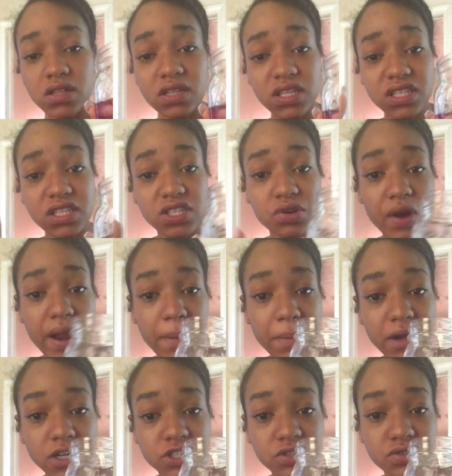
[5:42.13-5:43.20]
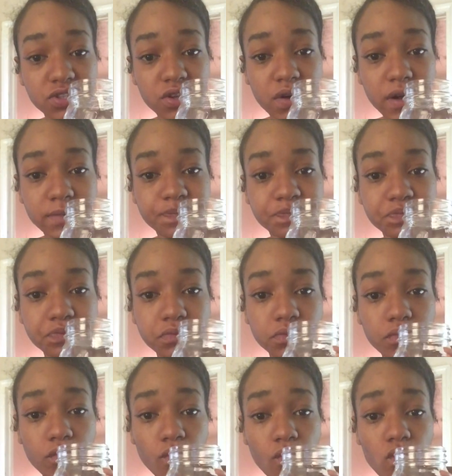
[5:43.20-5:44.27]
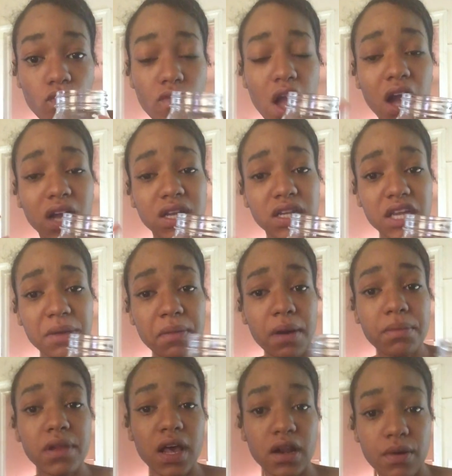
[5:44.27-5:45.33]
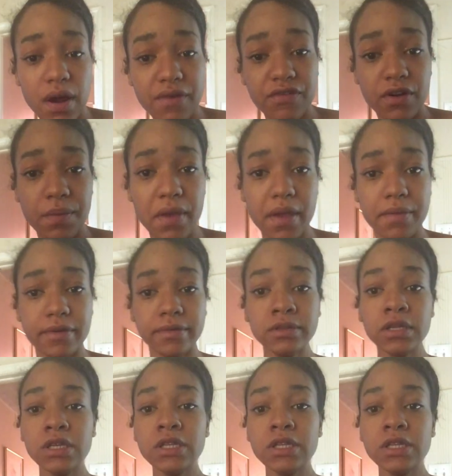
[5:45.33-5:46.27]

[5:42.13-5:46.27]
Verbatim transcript: This is cranberry juice, so I can keep my bladder right for the baby.